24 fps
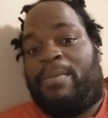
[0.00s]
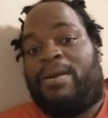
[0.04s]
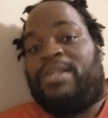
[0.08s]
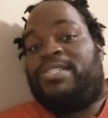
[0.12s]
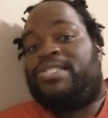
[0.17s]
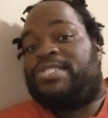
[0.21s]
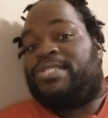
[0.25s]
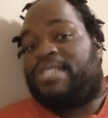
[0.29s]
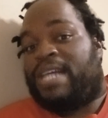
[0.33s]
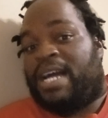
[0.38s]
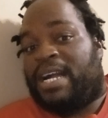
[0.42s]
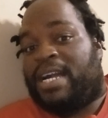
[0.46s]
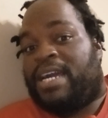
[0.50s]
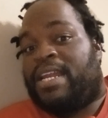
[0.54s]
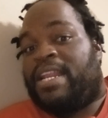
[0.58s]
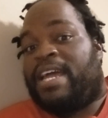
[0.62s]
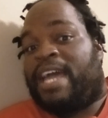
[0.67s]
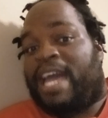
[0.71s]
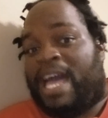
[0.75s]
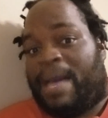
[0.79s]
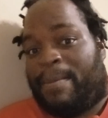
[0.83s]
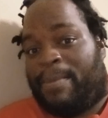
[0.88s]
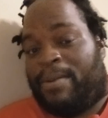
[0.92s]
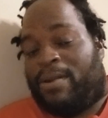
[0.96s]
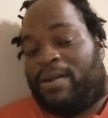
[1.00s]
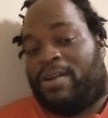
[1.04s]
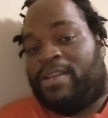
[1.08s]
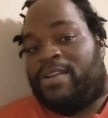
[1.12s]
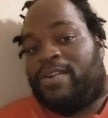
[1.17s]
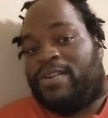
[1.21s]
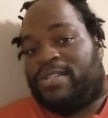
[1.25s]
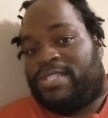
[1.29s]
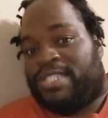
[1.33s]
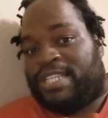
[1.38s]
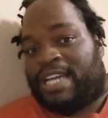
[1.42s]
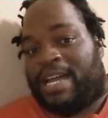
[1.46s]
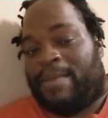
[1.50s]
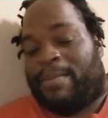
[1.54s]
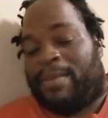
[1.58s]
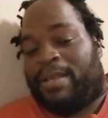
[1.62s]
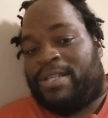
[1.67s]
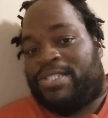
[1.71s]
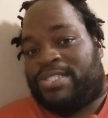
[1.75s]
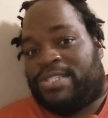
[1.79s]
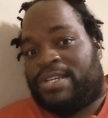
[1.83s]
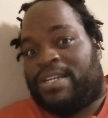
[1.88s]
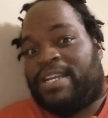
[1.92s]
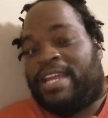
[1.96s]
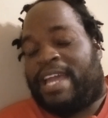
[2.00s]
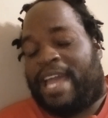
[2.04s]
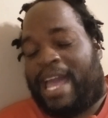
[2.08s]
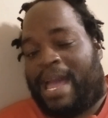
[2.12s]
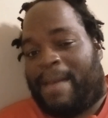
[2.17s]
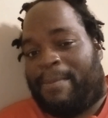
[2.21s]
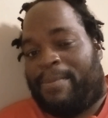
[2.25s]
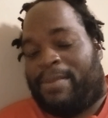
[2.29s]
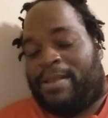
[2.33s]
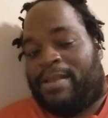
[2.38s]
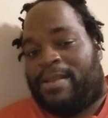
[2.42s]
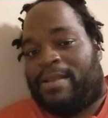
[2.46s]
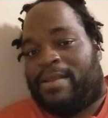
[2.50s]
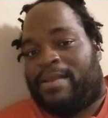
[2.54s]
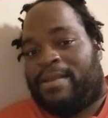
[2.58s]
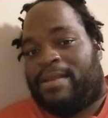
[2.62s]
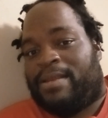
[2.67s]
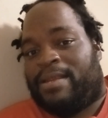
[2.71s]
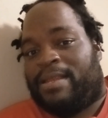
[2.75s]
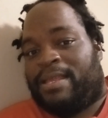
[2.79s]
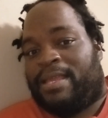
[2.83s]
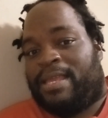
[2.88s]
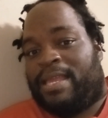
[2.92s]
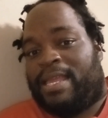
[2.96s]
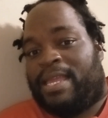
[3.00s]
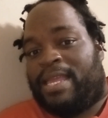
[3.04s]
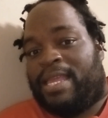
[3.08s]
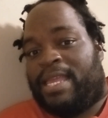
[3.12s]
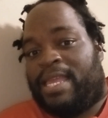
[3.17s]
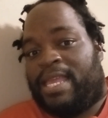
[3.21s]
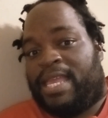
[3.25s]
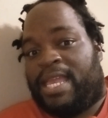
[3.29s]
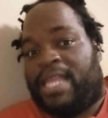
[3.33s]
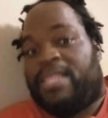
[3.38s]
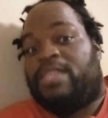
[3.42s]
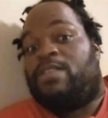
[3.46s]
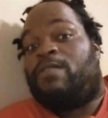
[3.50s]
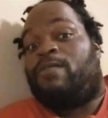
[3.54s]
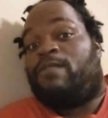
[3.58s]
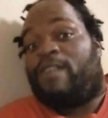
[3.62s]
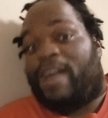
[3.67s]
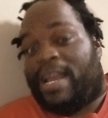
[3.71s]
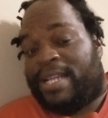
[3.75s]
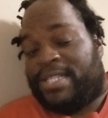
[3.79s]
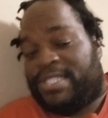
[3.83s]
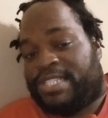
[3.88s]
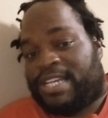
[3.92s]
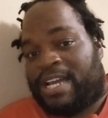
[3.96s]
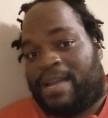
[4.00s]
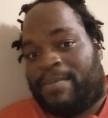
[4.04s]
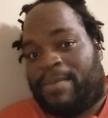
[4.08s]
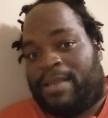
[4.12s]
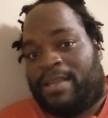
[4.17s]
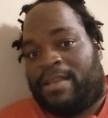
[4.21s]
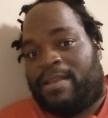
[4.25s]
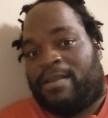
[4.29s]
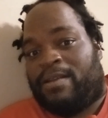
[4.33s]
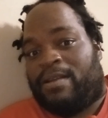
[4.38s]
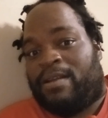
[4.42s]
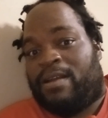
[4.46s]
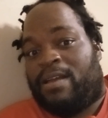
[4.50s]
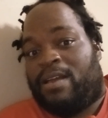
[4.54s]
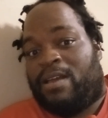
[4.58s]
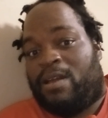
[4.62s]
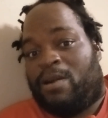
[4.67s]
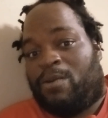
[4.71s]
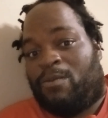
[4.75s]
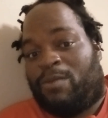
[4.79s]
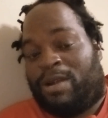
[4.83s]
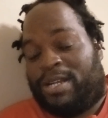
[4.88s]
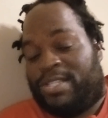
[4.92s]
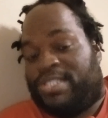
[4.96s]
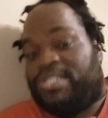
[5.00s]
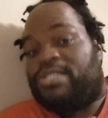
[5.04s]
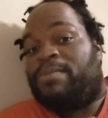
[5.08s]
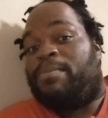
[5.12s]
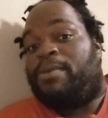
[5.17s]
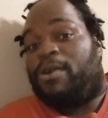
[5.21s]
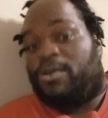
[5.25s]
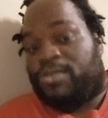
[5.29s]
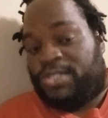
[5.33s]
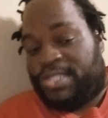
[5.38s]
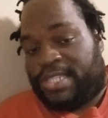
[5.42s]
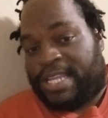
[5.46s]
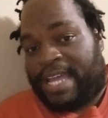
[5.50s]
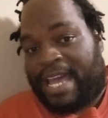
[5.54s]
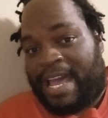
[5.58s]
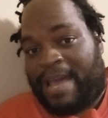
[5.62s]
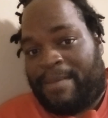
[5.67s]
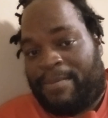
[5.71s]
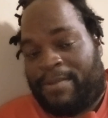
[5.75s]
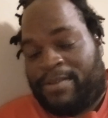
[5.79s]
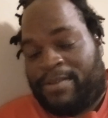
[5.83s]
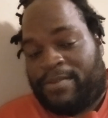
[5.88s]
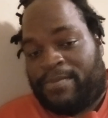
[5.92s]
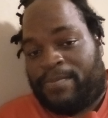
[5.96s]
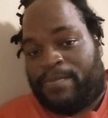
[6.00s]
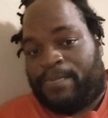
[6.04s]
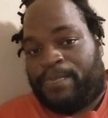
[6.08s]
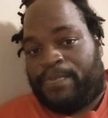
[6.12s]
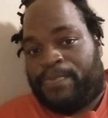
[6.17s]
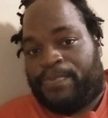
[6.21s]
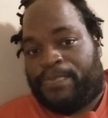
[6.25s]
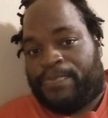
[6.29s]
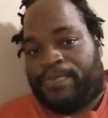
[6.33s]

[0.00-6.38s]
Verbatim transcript: But it's not going to happen on your timing. It's going to happen in the right timing when it's supposed to happen.